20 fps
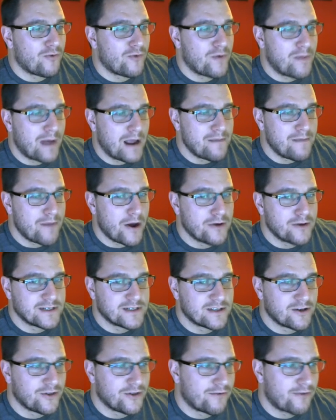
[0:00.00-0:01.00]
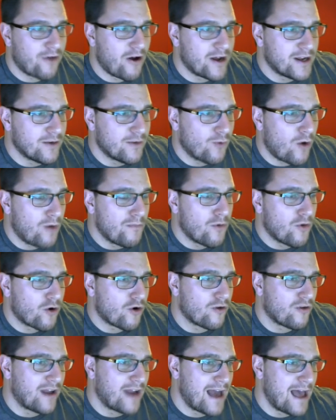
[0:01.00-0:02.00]
on, we play Moses on the right,
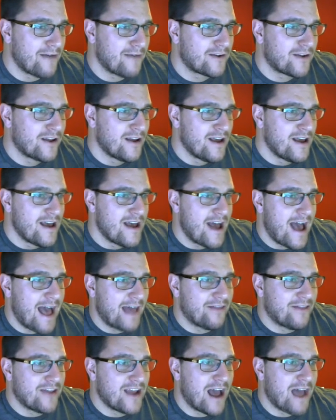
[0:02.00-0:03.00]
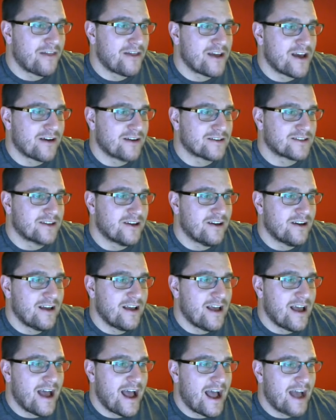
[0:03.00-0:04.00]
Watmore on the left, and the other youngster,
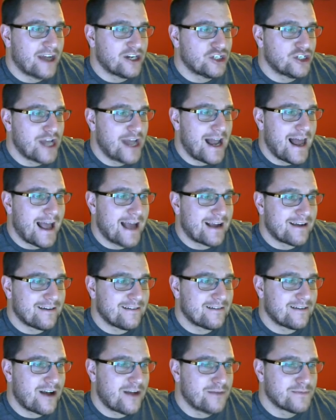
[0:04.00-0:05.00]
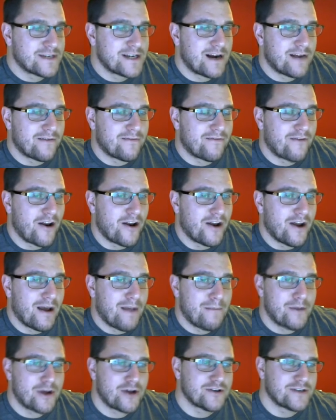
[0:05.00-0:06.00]
Azelak, comes in up front.
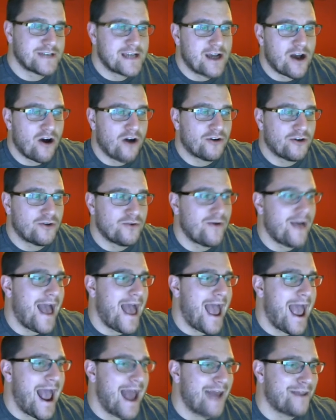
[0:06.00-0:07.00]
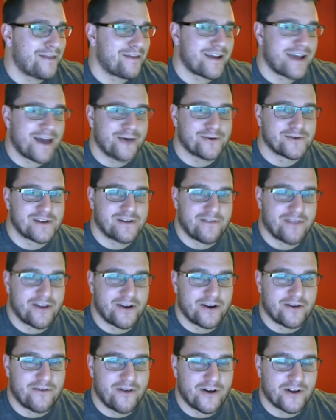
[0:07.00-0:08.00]
And because he can't do anything else other
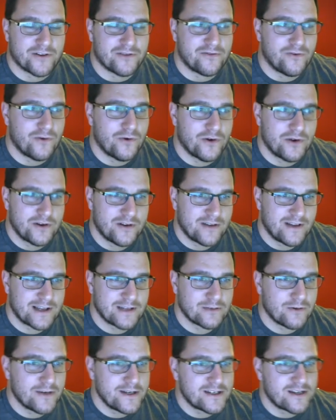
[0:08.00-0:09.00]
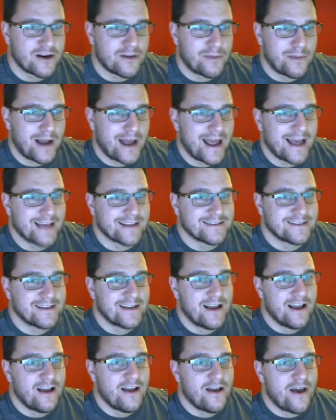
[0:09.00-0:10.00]
than advance forward, that's what he's going to play as.
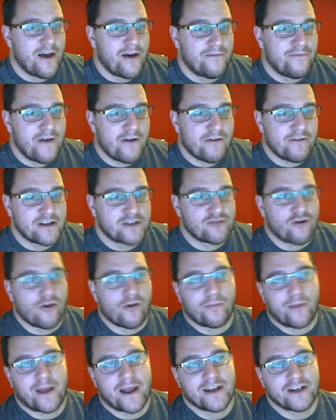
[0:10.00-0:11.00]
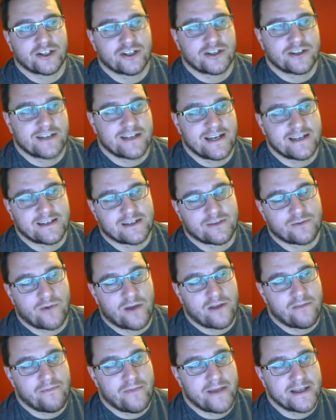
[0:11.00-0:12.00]
A very strong bench sees us
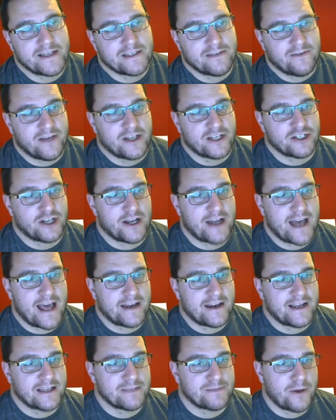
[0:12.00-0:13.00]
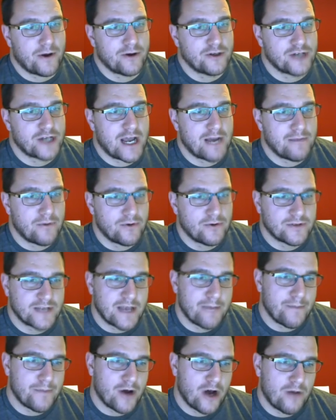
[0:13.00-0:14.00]
with Misevic, Hernandez, Bojan,
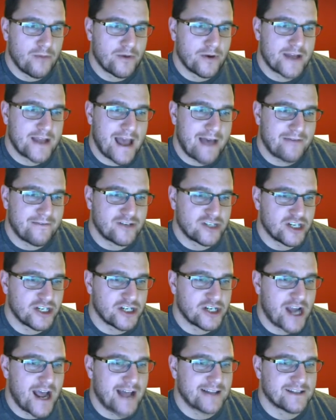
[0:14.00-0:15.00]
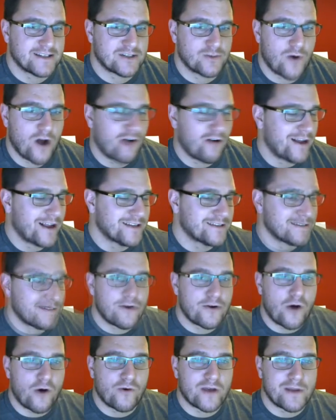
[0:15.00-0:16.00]
Mousset, Barman, Kavcic and Suarez.
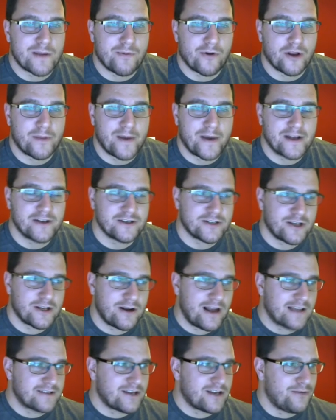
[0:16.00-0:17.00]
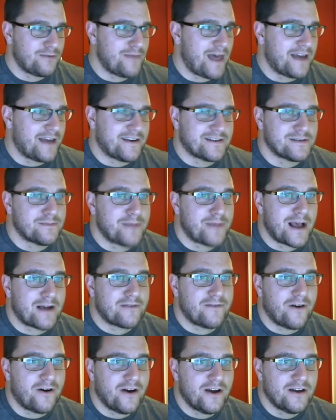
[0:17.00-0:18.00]
No goalkeeper on the bench, so let's hope that doesn't
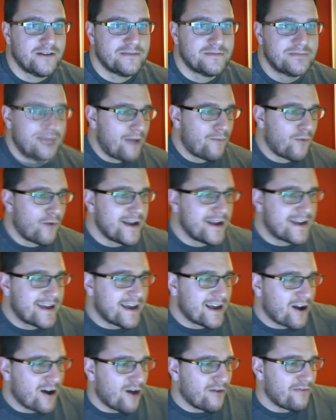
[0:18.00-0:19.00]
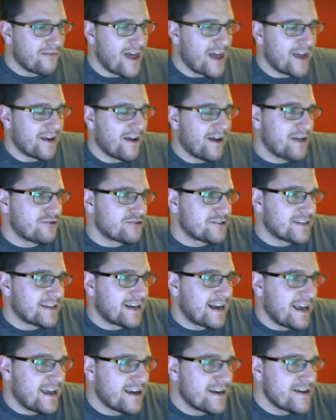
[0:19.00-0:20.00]
backfire. And we kick off then.
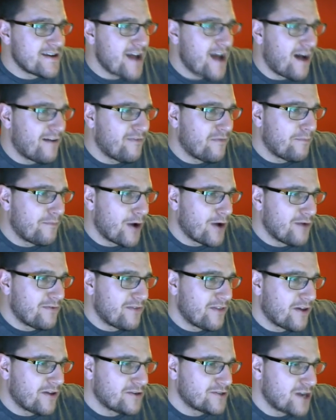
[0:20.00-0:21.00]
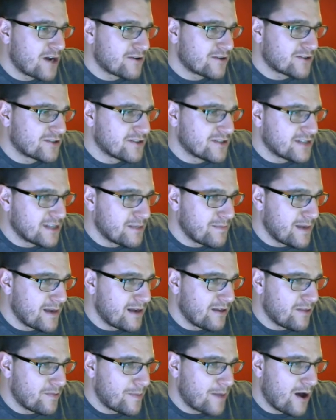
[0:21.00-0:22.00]
Interestingly enough, both of those youngsters in the
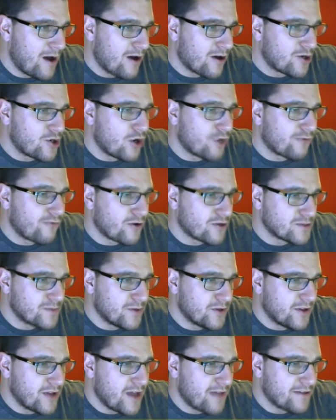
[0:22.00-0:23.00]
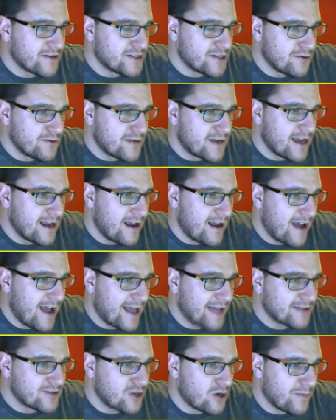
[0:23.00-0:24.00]
middle of the park, not Rosman, the other two, Giller
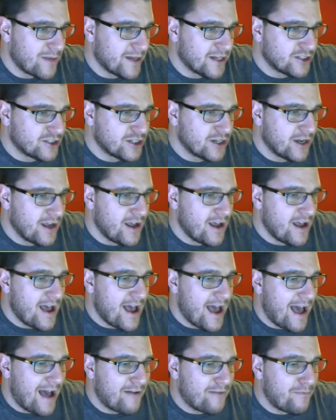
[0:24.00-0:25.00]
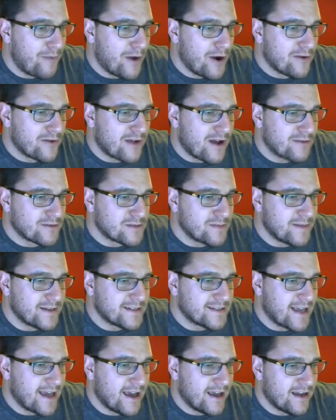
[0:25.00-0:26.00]
and Tomic, have both come to
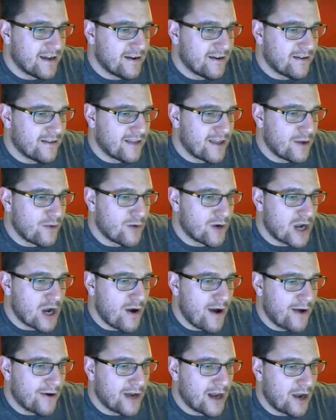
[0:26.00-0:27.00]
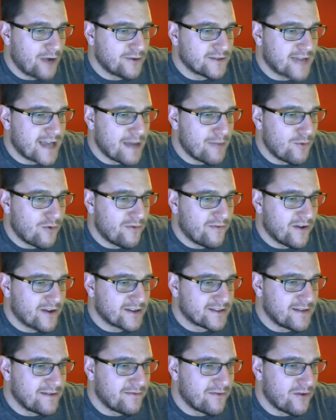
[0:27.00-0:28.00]
me saying they want to go out on loan to get more
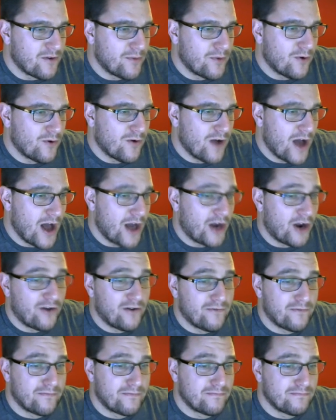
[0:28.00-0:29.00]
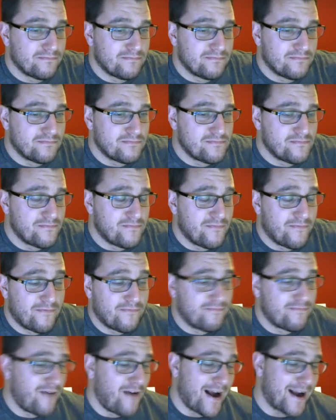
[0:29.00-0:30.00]
first team football, and I've
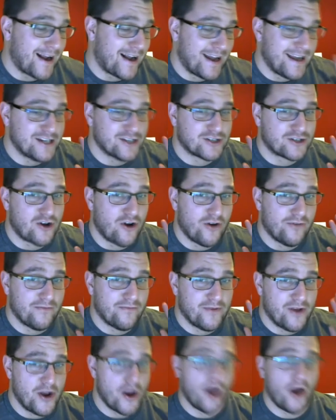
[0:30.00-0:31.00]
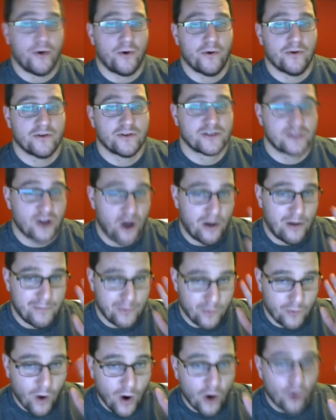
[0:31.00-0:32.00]
frankly just gone, no,
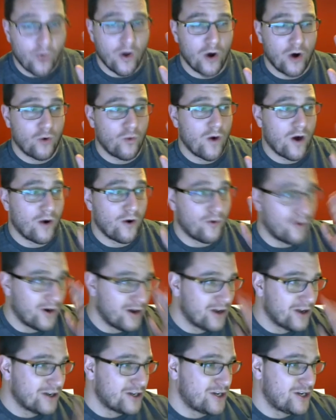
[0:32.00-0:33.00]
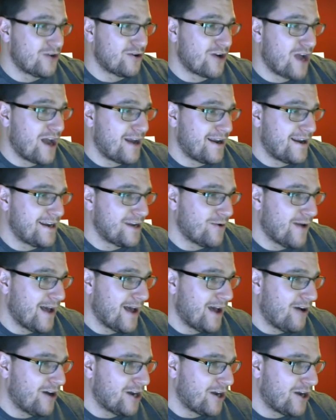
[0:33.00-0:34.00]
stop. Whoa, whoa, whoa. You're not going
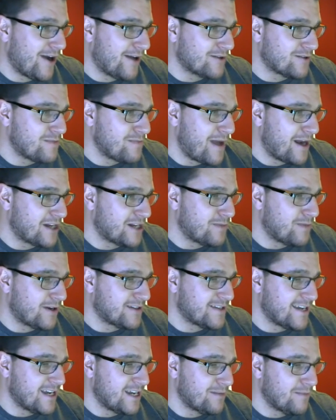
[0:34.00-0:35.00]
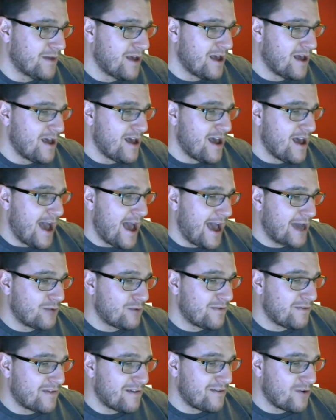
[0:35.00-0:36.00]
anywhere. I know how to manage my team.
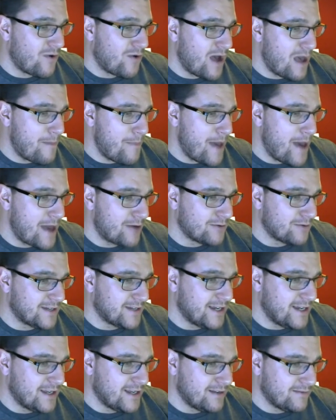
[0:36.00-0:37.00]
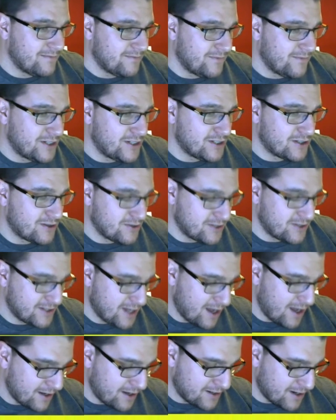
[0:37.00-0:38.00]
And we've given away a penalty, which is a good
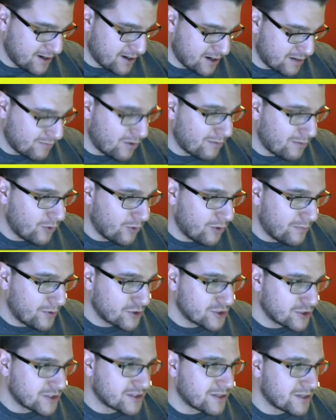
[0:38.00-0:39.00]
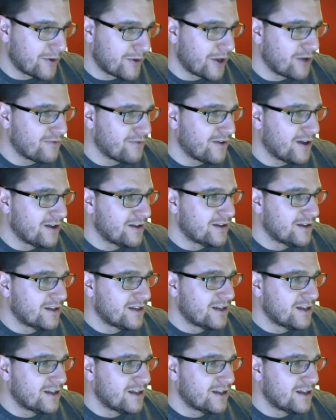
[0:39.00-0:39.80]
start. Duncan Watmore pushing someone over